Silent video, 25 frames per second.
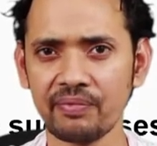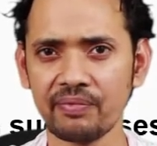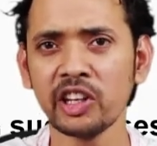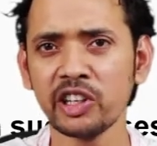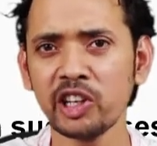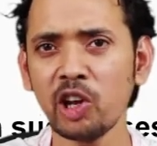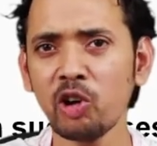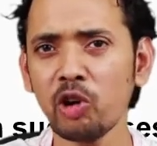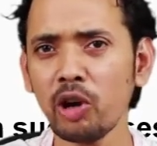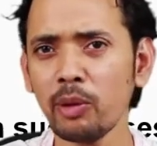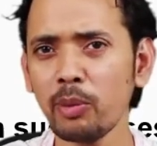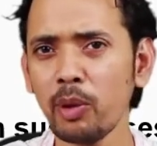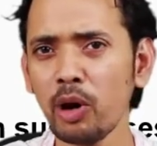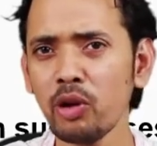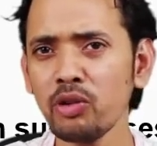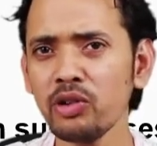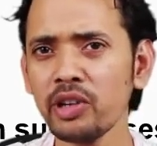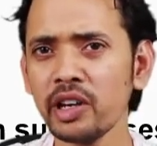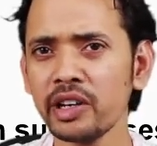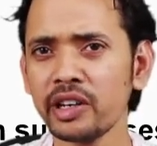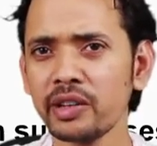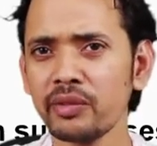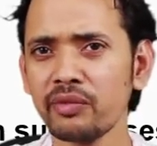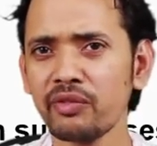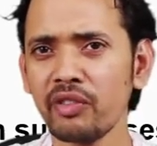Now about
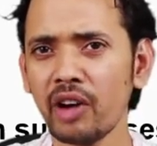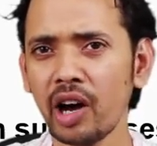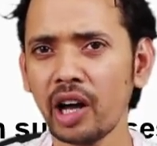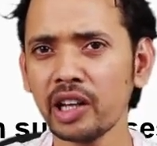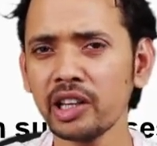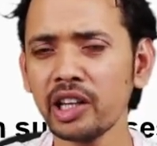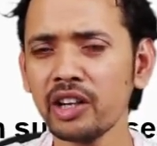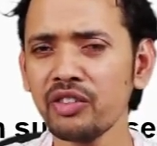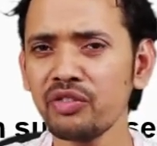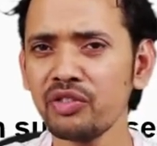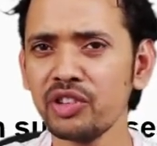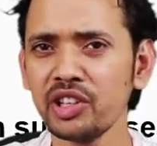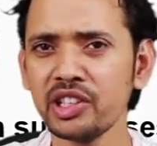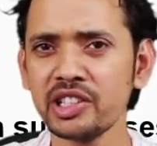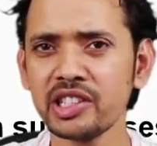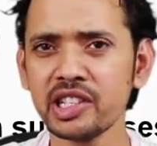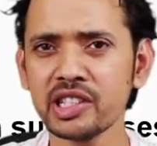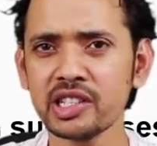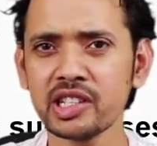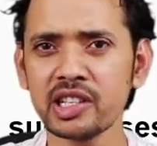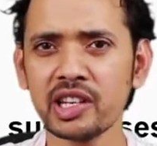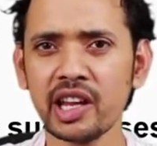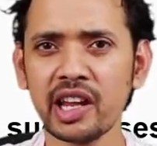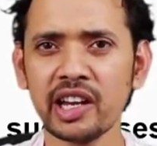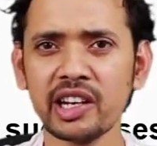the other
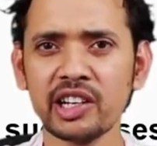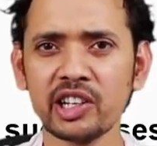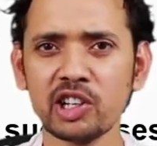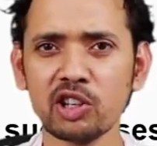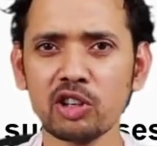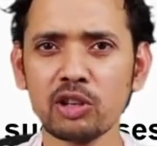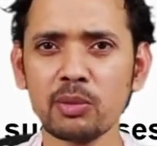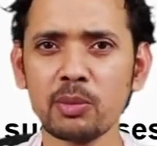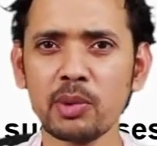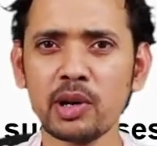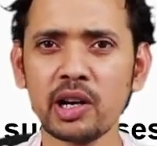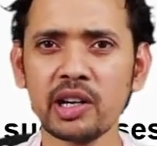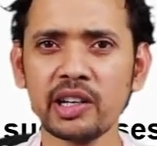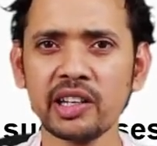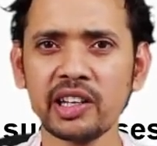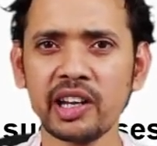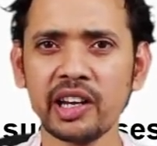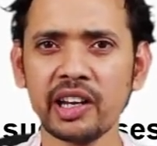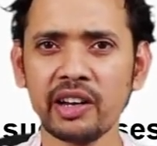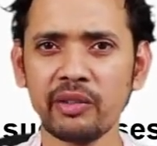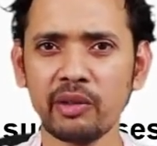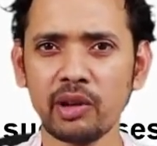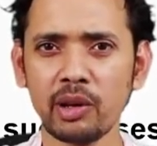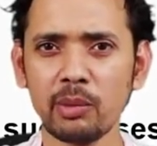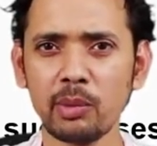features like durability and
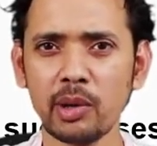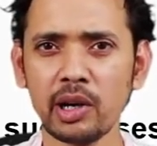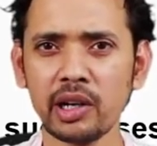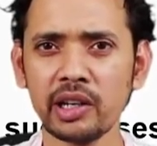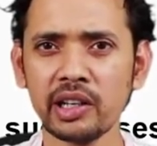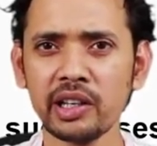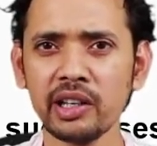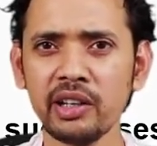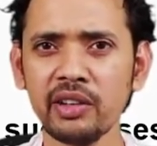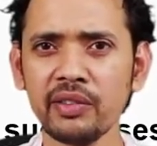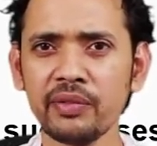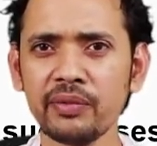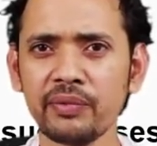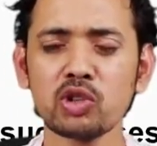availability.